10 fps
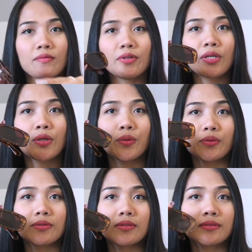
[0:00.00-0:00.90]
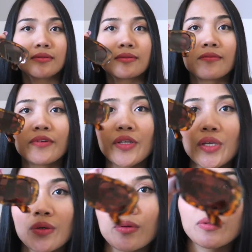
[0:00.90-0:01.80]
Very cute. Very
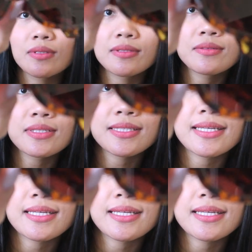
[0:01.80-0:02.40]
cute. Look at